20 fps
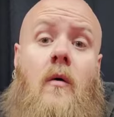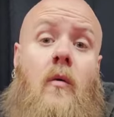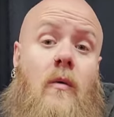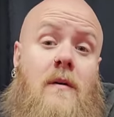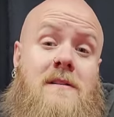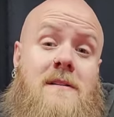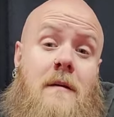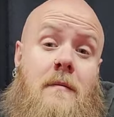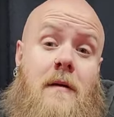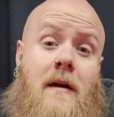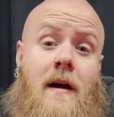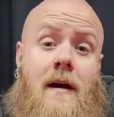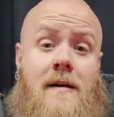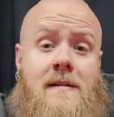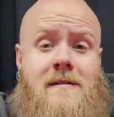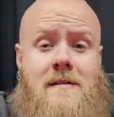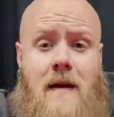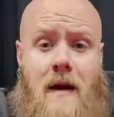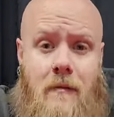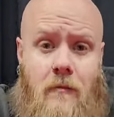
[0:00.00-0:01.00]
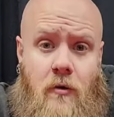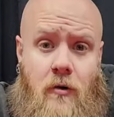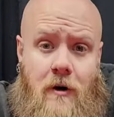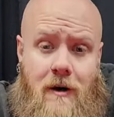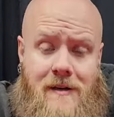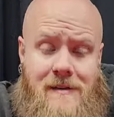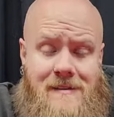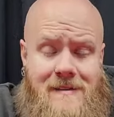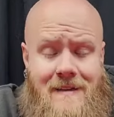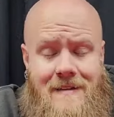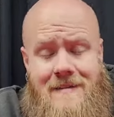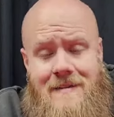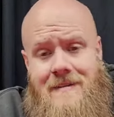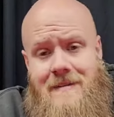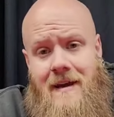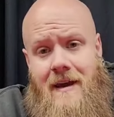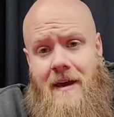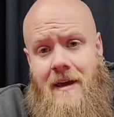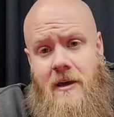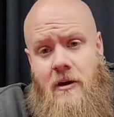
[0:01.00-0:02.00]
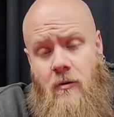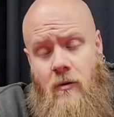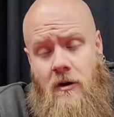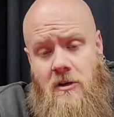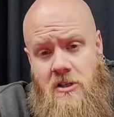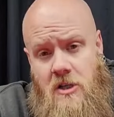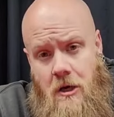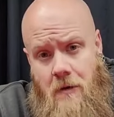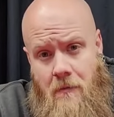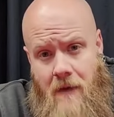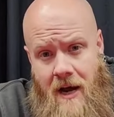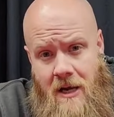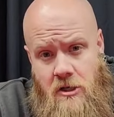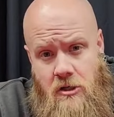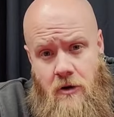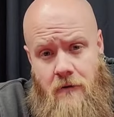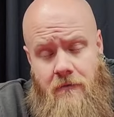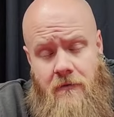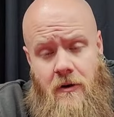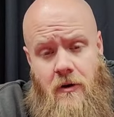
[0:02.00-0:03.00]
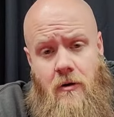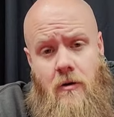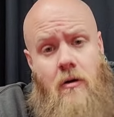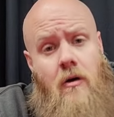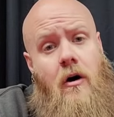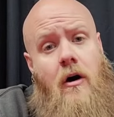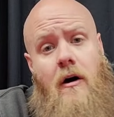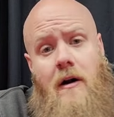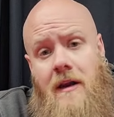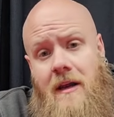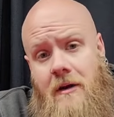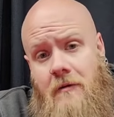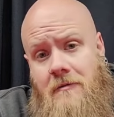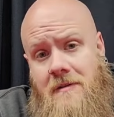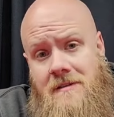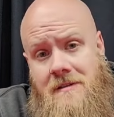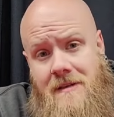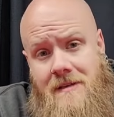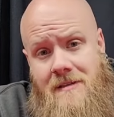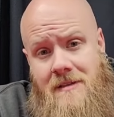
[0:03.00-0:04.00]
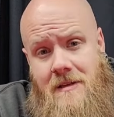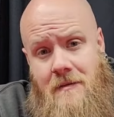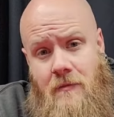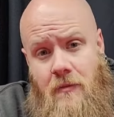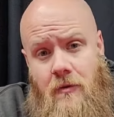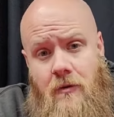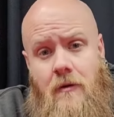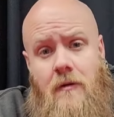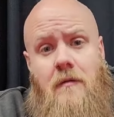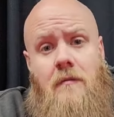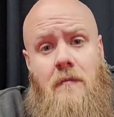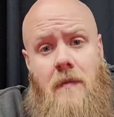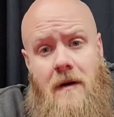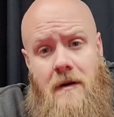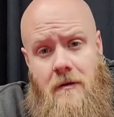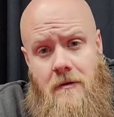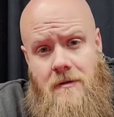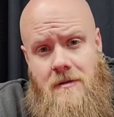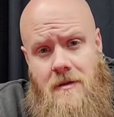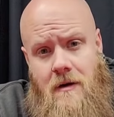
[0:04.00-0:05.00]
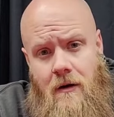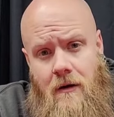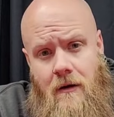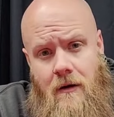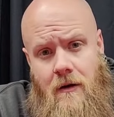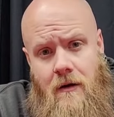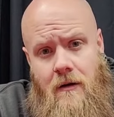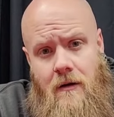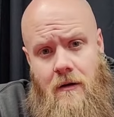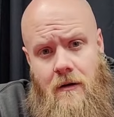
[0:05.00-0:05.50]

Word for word: What's up guys, I'm Chris, and today you're watching a magic review on EarResistible by Deuce Gala.